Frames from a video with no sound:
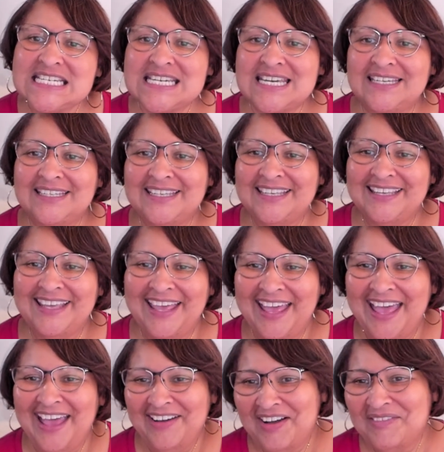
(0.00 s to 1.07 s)

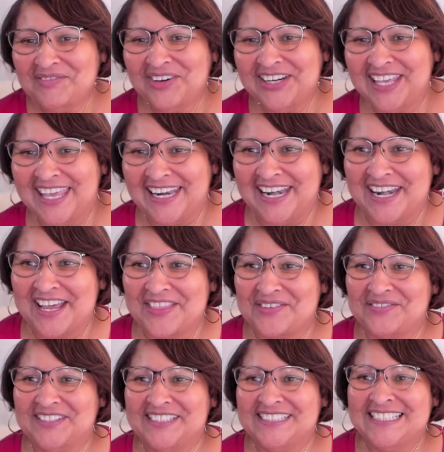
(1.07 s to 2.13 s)
I'm going to get another
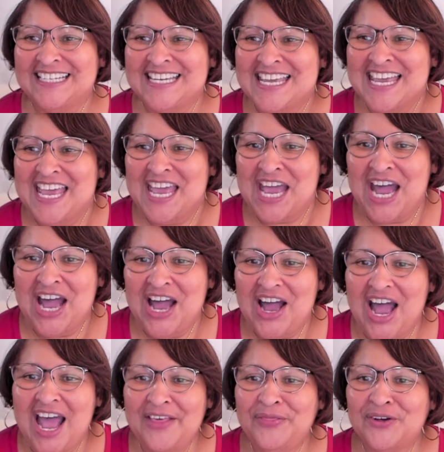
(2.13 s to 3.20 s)
one.
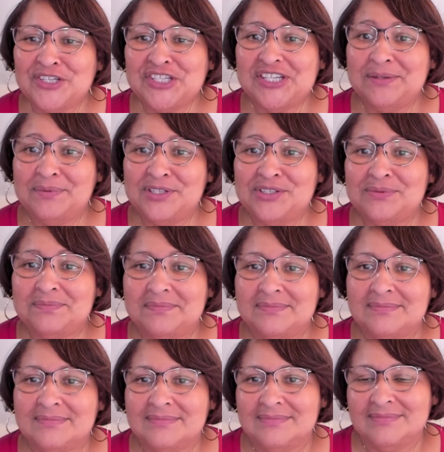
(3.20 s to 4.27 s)
Uh, I thought she would
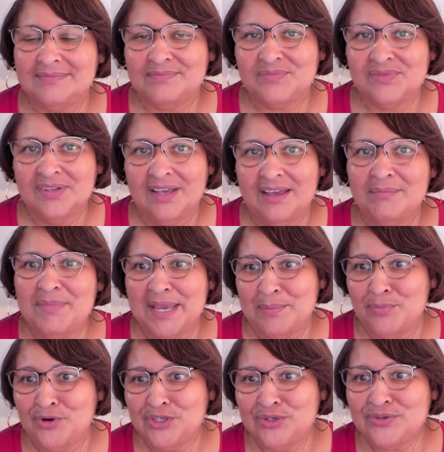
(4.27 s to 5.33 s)
make
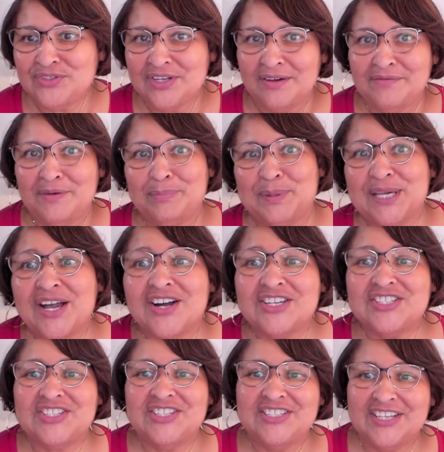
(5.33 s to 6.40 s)
more use of it
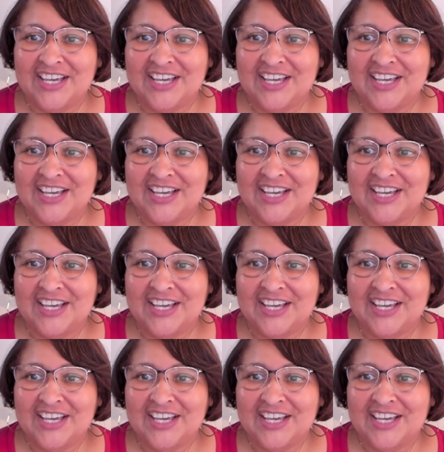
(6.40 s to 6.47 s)
because she